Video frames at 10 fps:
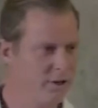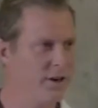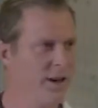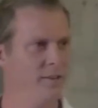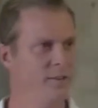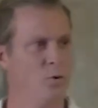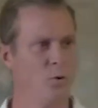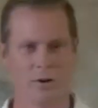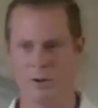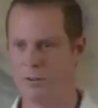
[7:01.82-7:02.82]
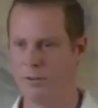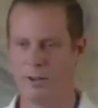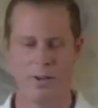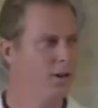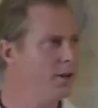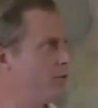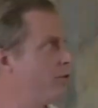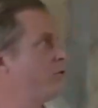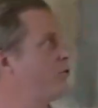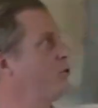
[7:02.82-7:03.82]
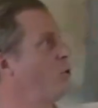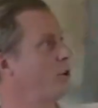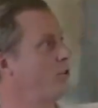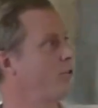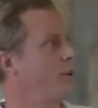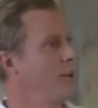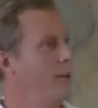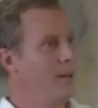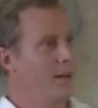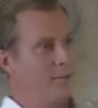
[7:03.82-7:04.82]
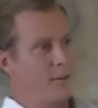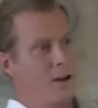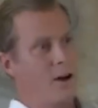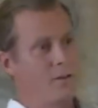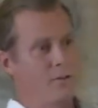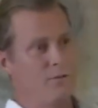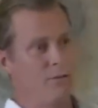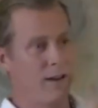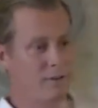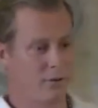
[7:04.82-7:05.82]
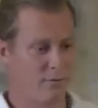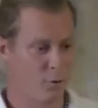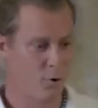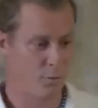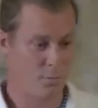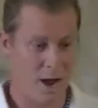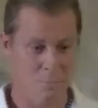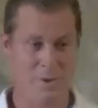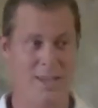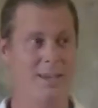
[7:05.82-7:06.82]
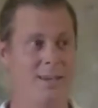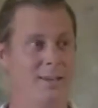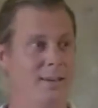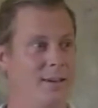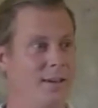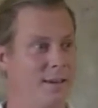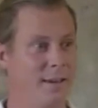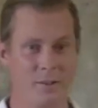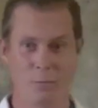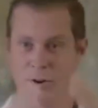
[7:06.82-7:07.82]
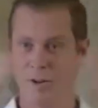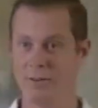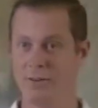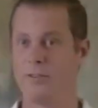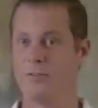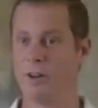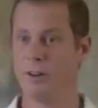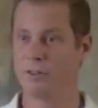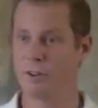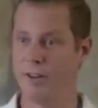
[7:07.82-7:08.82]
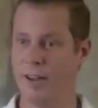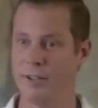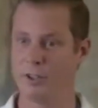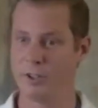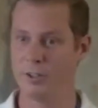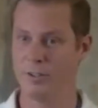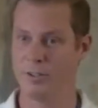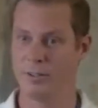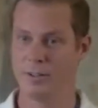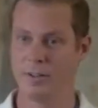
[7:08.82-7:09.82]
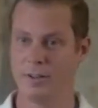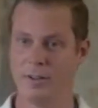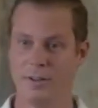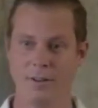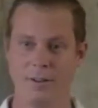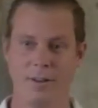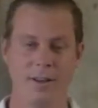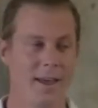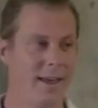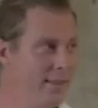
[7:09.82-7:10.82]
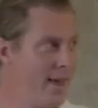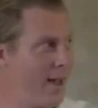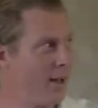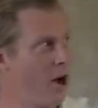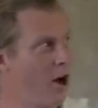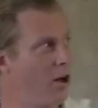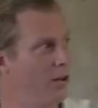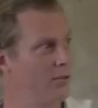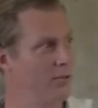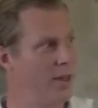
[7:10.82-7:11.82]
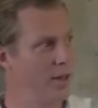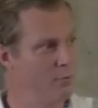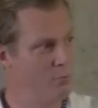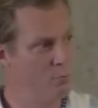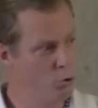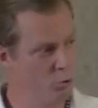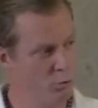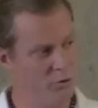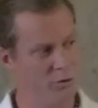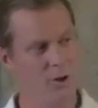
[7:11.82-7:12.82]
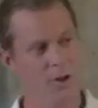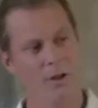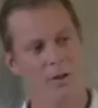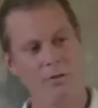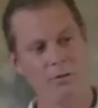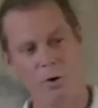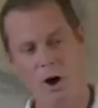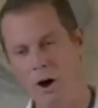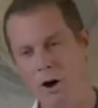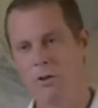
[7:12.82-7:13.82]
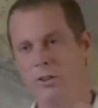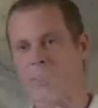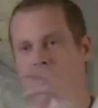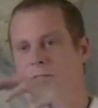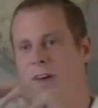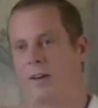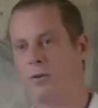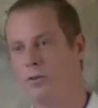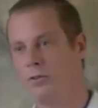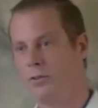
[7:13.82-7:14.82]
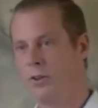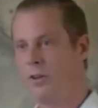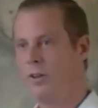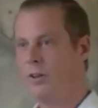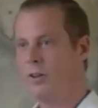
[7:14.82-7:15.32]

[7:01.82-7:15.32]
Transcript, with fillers: and create in the world, to source as the causal factor for my being and the presence of all of creation. And that cause then moves through all these cycles,